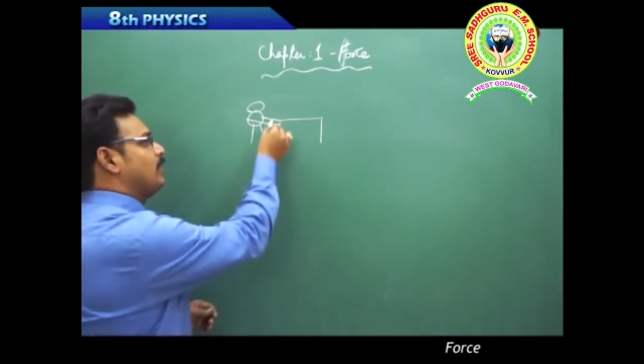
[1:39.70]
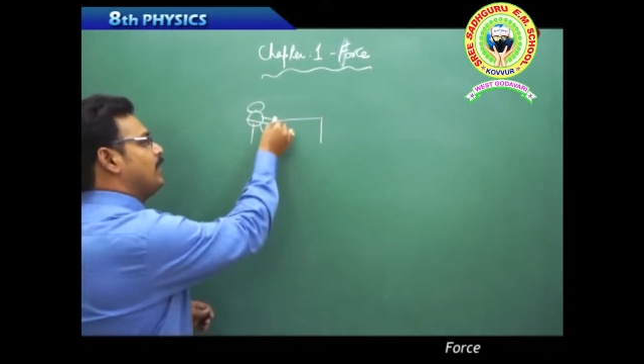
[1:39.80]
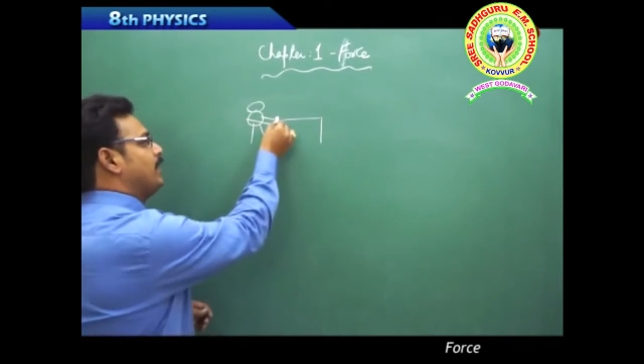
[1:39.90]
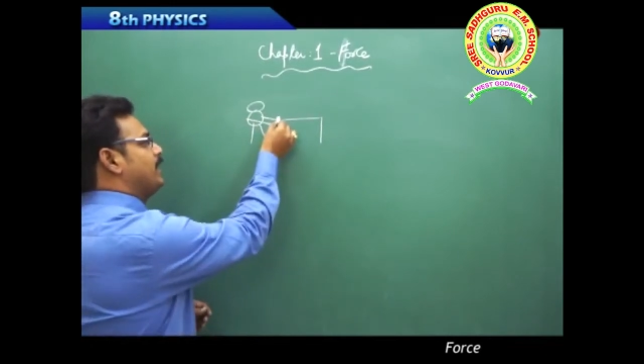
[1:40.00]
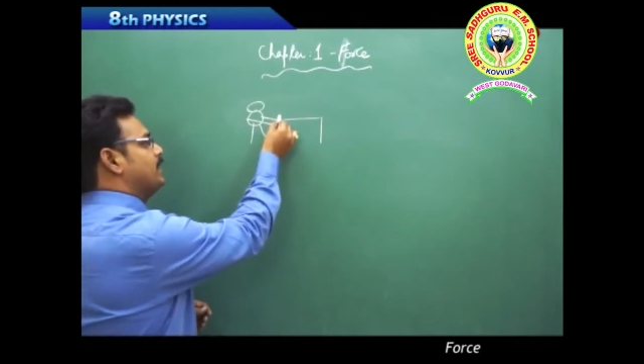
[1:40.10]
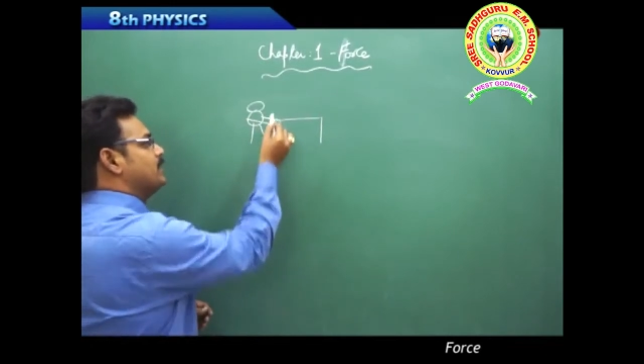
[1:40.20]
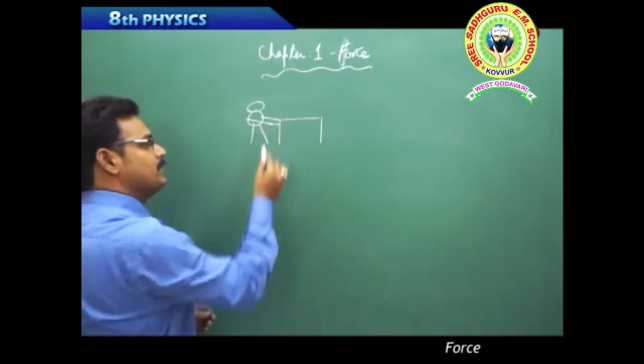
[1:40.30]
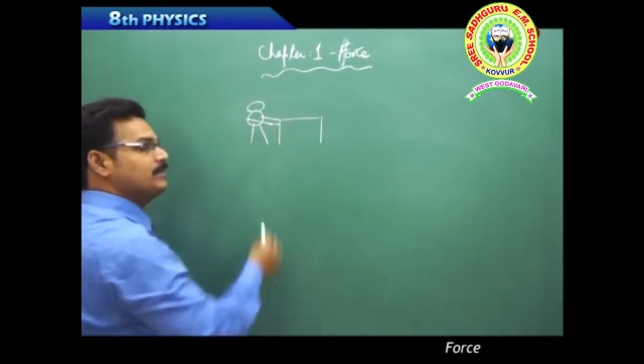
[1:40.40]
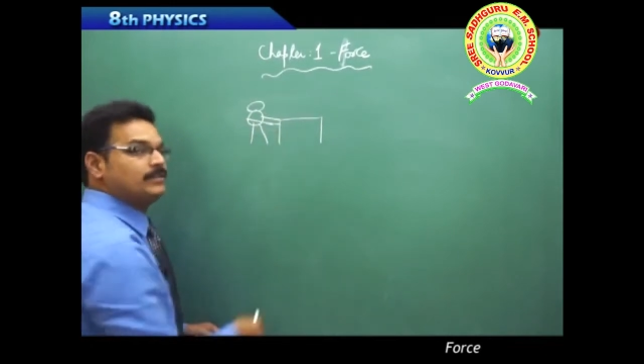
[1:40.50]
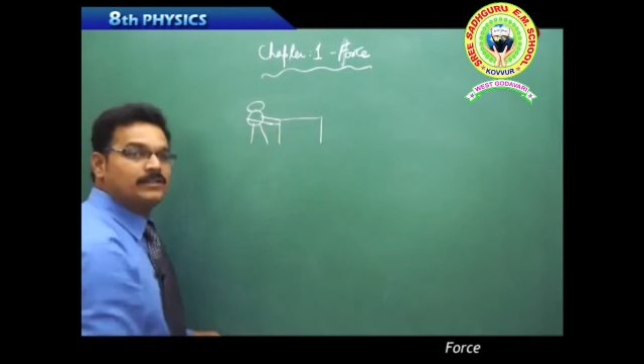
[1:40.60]

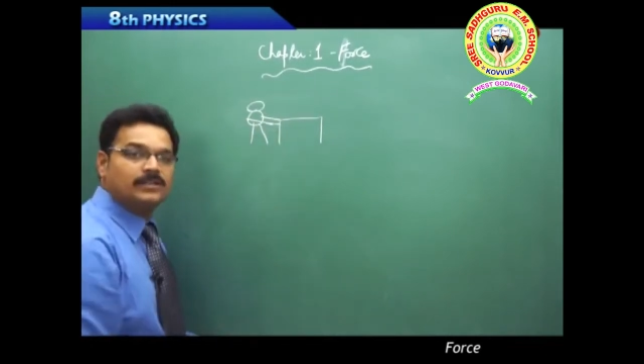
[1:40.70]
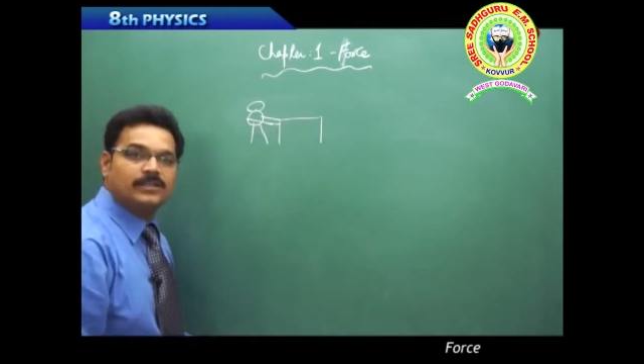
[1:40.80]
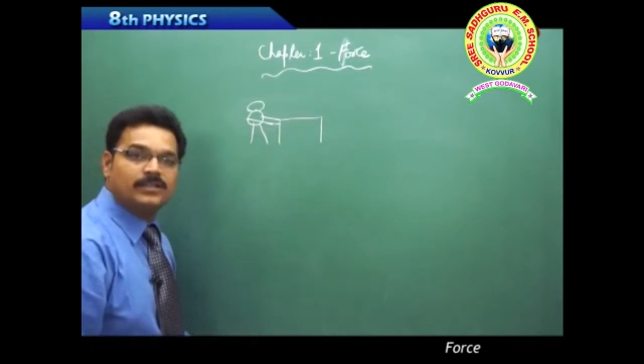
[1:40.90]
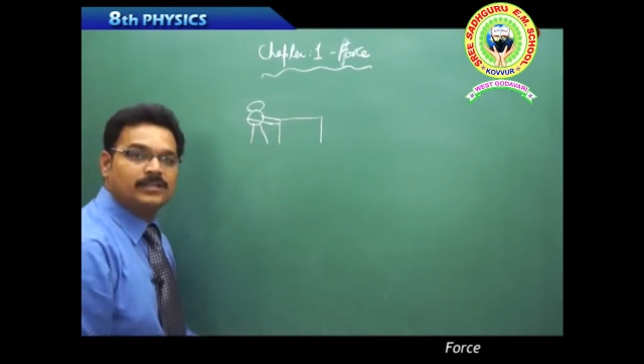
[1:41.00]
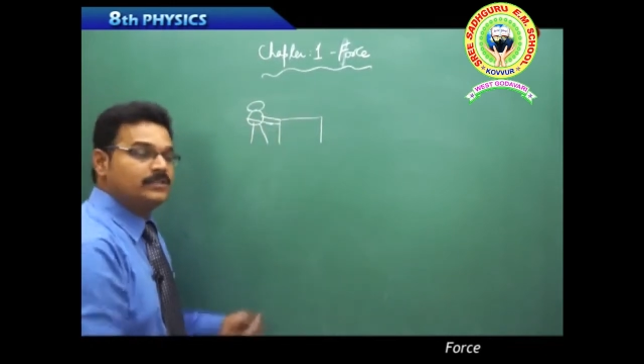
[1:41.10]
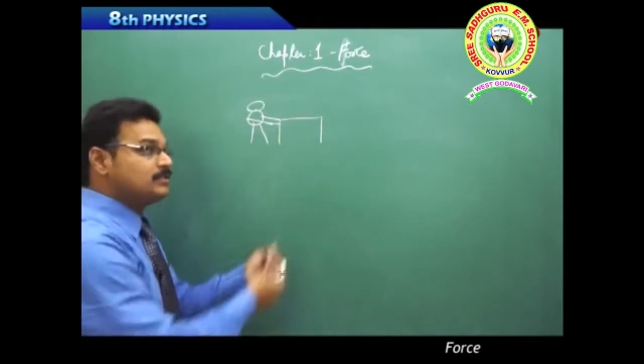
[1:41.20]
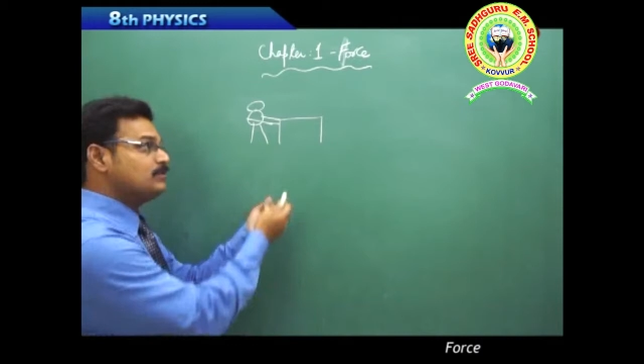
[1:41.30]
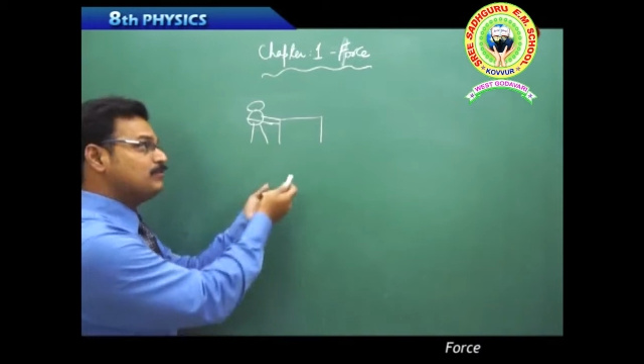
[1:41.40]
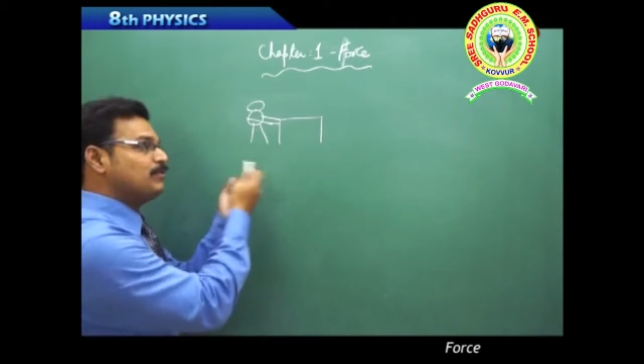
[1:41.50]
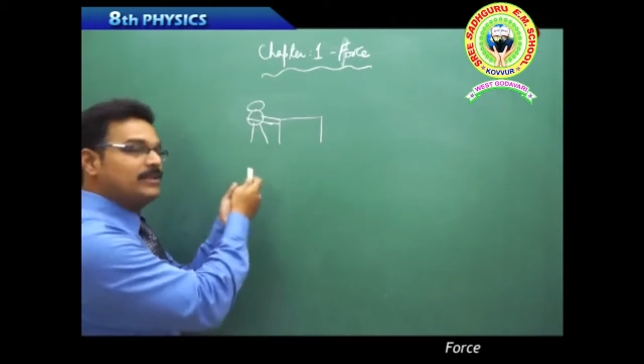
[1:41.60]
and he is
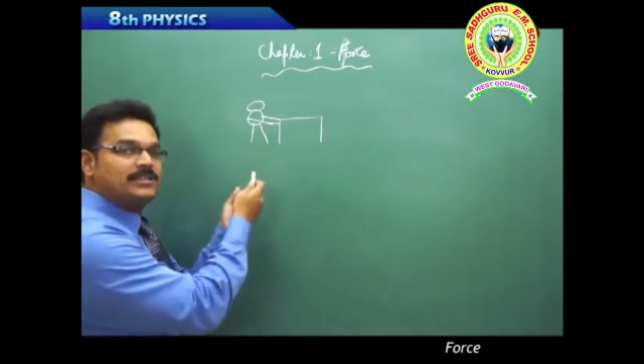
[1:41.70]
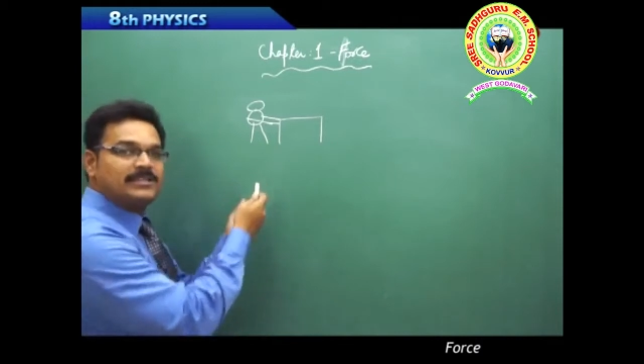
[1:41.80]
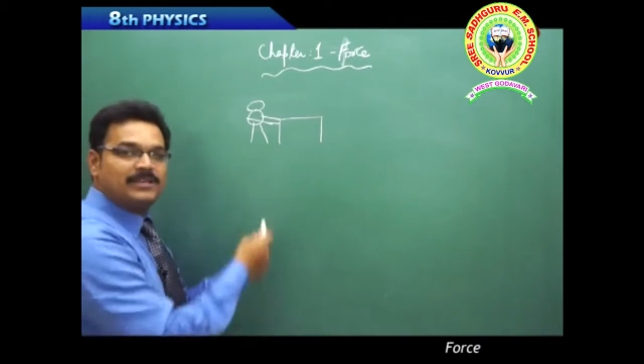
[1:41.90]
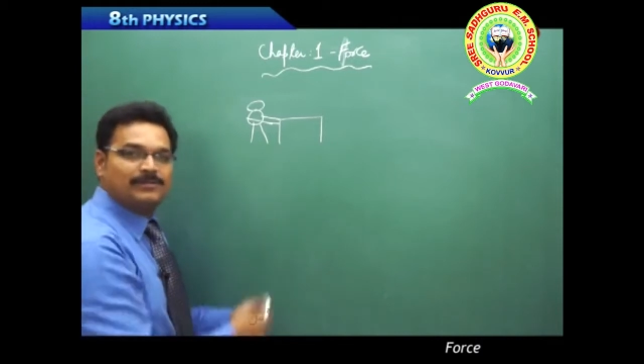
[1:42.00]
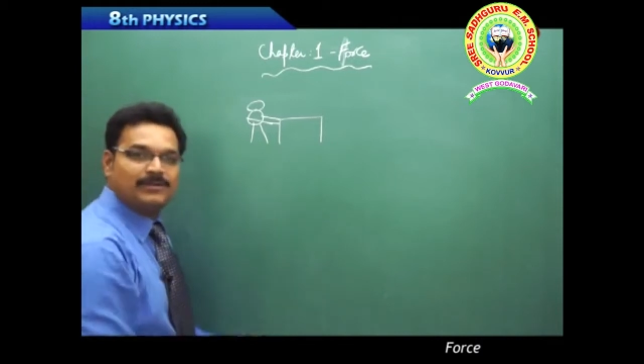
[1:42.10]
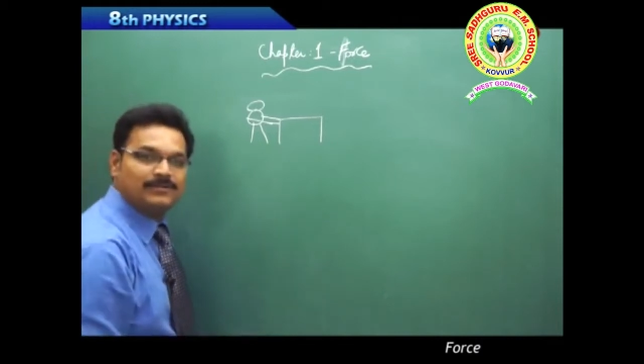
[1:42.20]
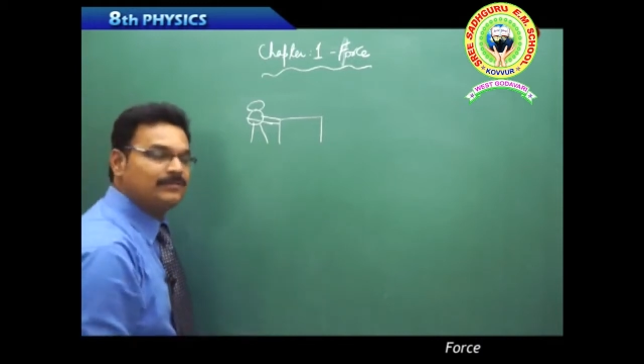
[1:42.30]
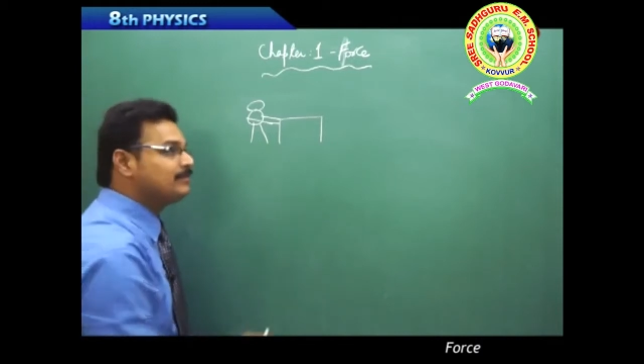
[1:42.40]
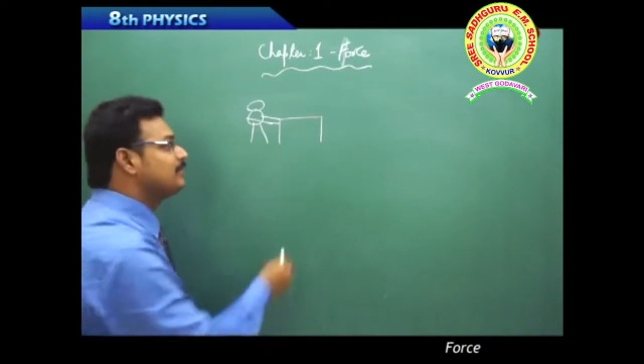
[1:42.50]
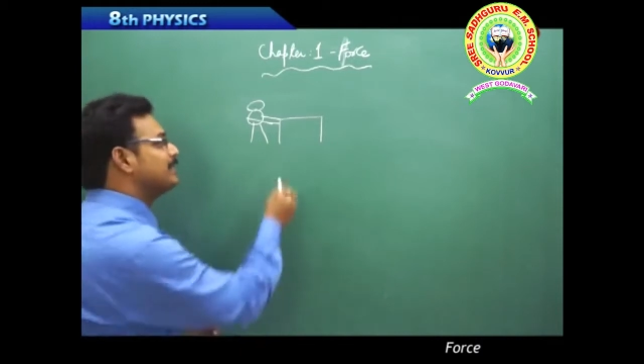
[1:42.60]
pulling the table
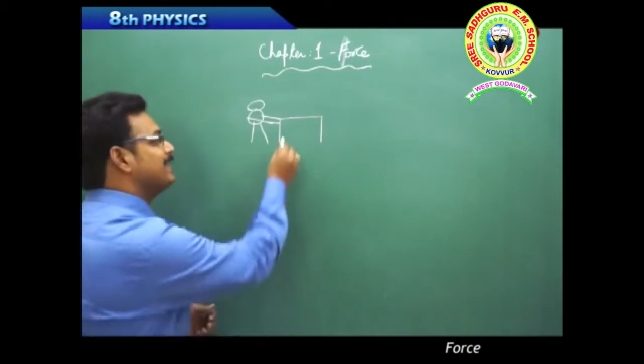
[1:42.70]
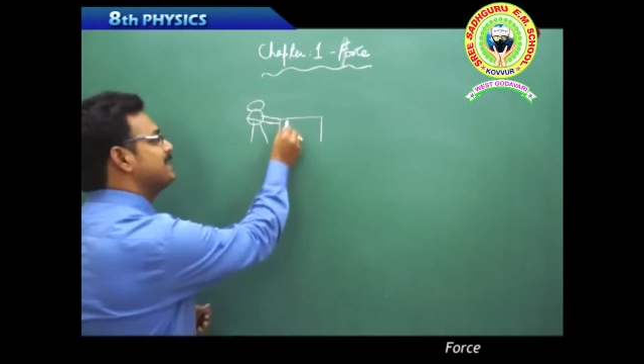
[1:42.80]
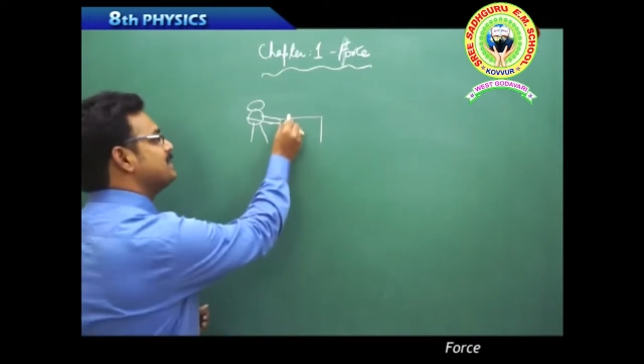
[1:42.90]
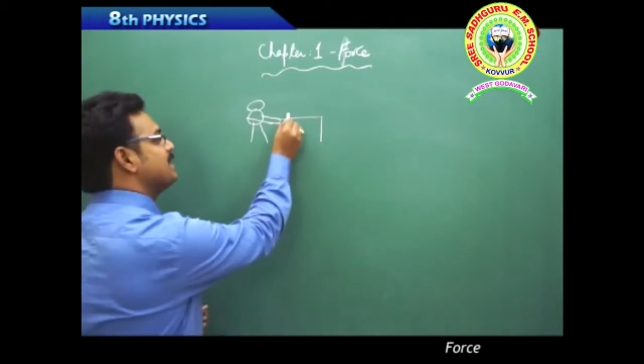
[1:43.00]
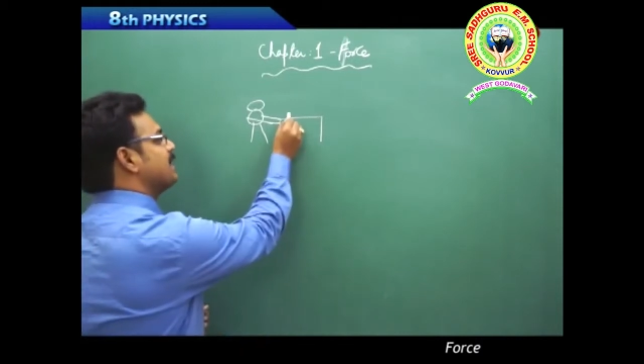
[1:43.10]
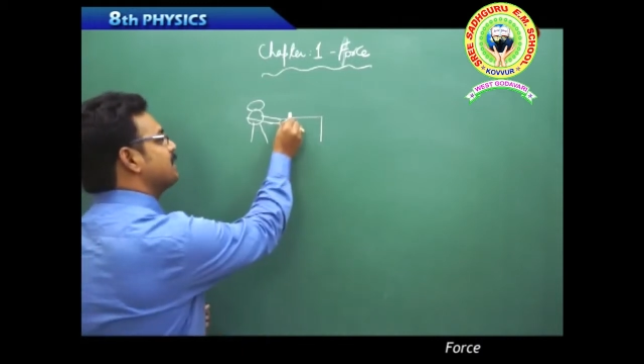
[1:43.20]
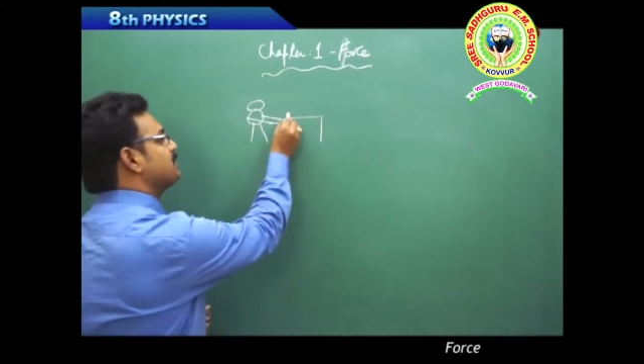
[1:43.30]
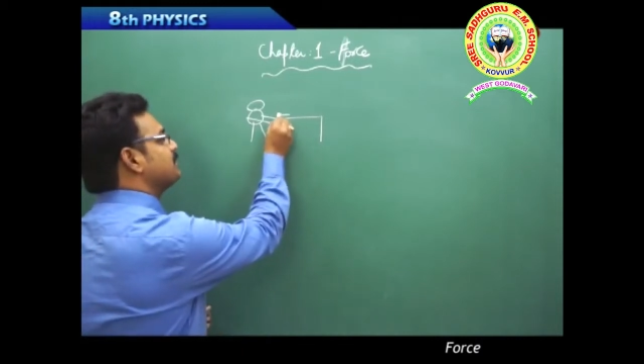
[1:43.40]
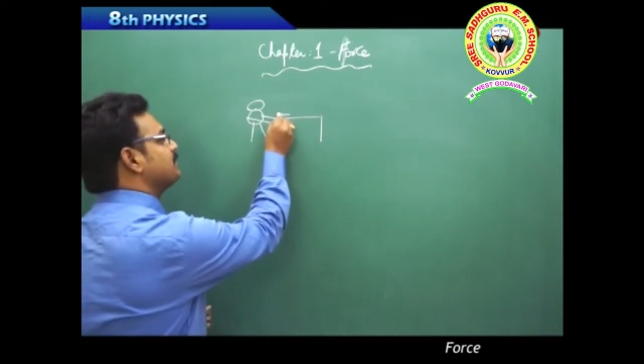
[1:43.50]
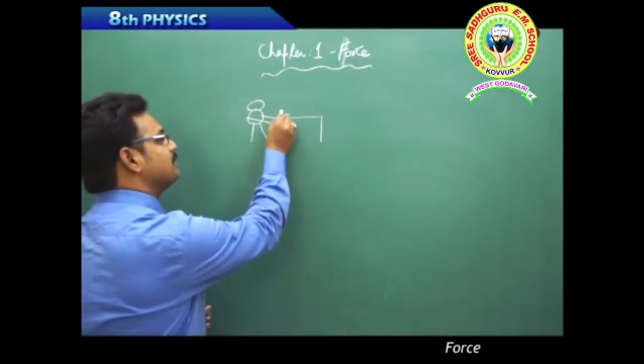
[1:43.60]
in this
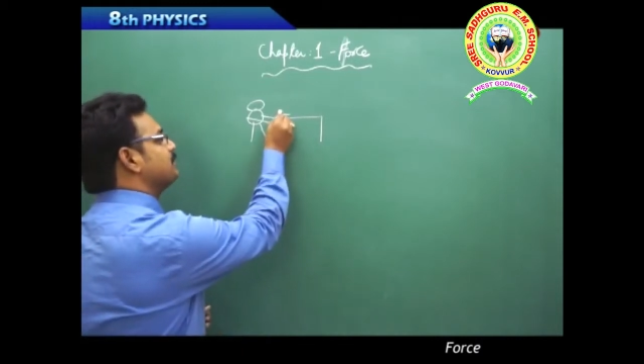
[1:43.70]
direction.